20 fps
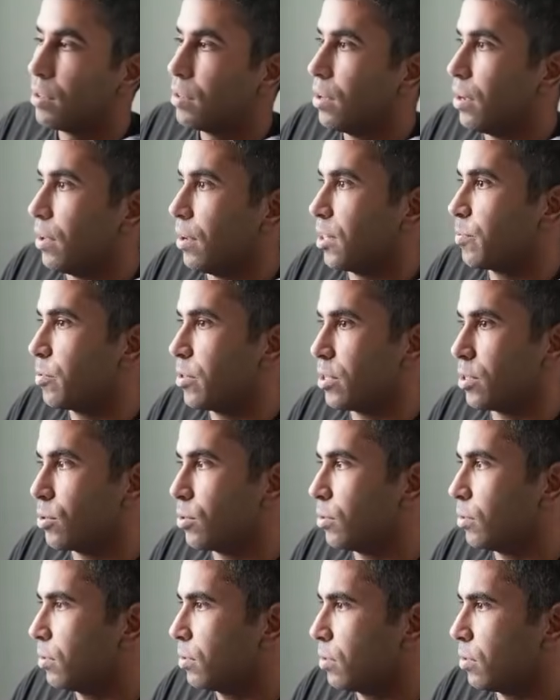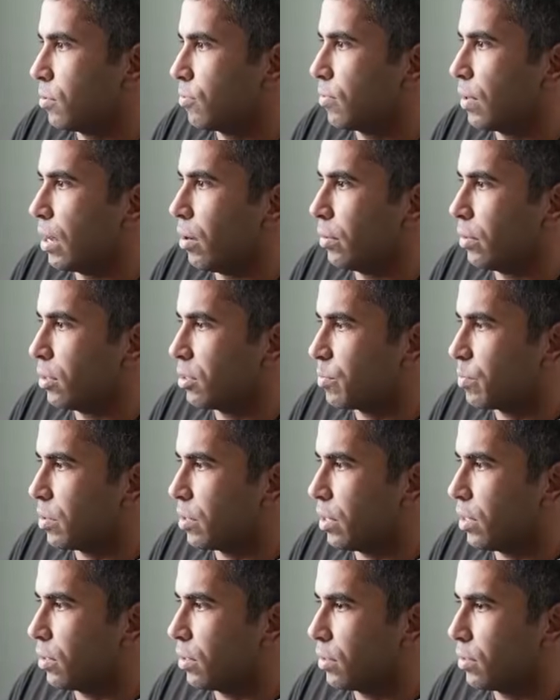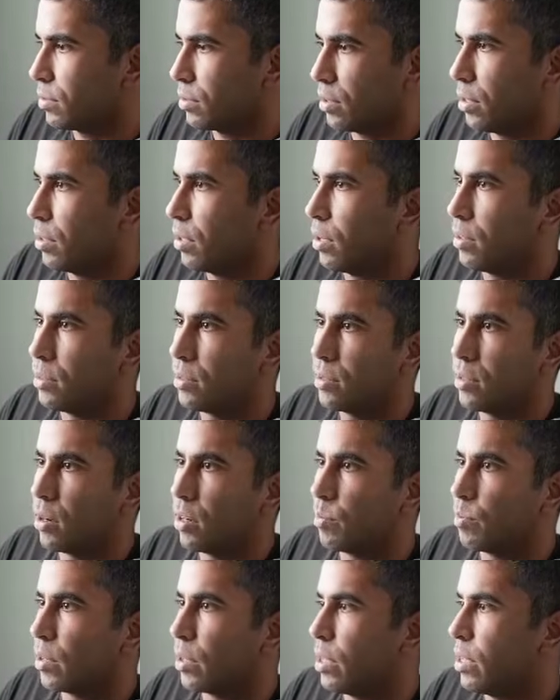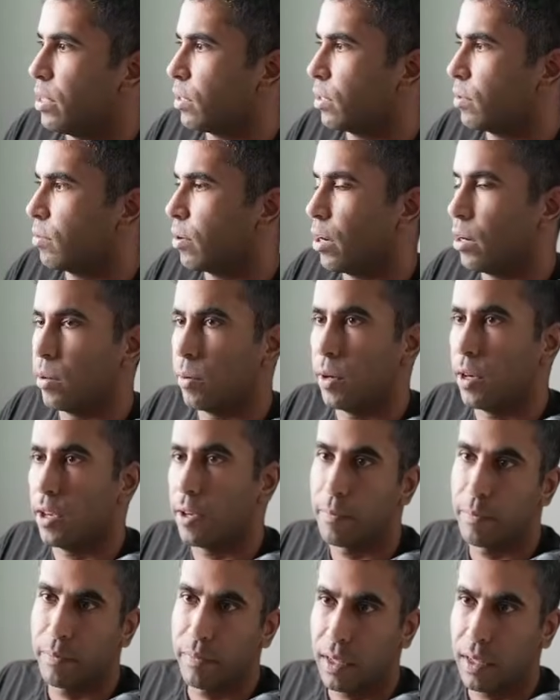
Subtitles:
hey, that's pretty cool. So I found this playlist and then started playing it right away.